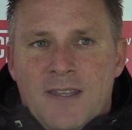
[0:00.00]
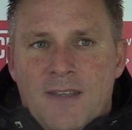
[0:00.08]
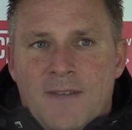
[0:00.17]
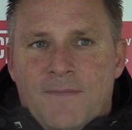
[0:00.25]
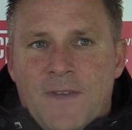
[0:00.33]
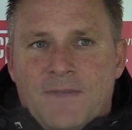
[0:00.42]

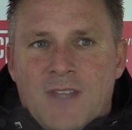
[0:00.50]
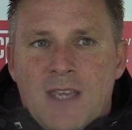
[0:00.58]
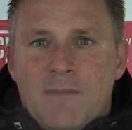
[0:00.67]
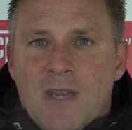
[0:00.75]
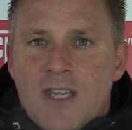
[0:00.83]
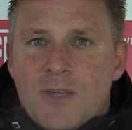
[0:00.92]

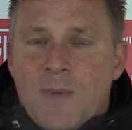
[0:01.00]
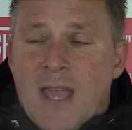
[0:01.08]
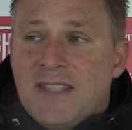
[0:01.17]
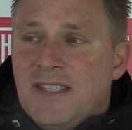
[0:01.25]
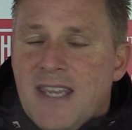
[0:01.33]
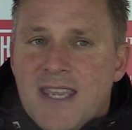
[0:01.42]
15 minutes we
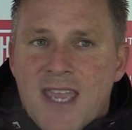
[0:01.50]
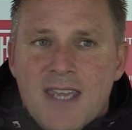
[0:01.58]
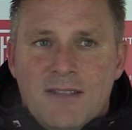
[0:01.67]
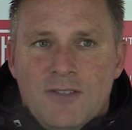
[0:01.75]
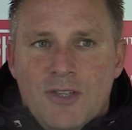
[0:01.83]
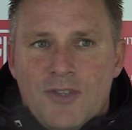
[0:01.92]
had to dig in.